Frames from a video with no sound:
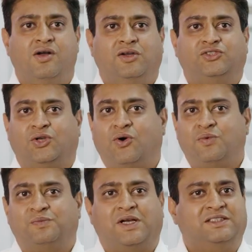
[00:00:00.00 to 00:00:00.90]

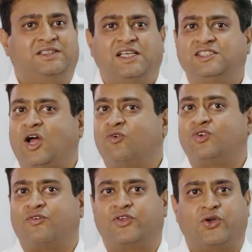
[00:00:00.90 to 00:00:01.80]
So just out
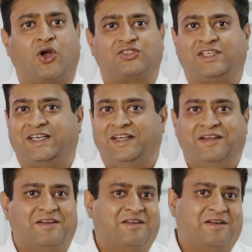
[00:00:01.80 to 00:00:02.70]
of curiosity,
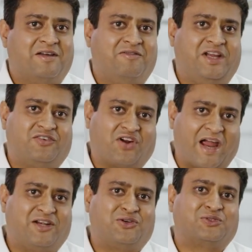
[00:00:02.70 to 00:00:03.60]
we
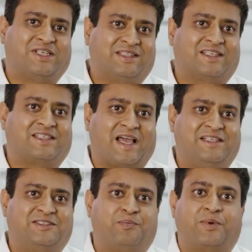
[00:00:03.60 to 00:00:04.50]
tried to
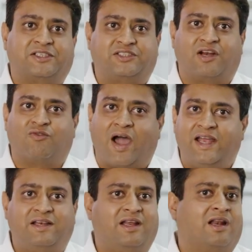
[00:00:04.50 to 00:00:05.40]
synthesize Prussian
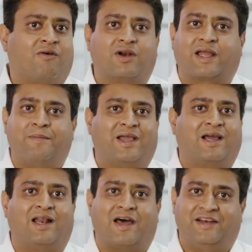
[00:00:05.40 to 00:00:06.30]
White in our
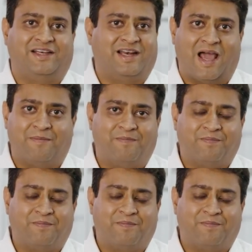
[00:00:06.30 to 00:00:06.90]
chemical R&D lab.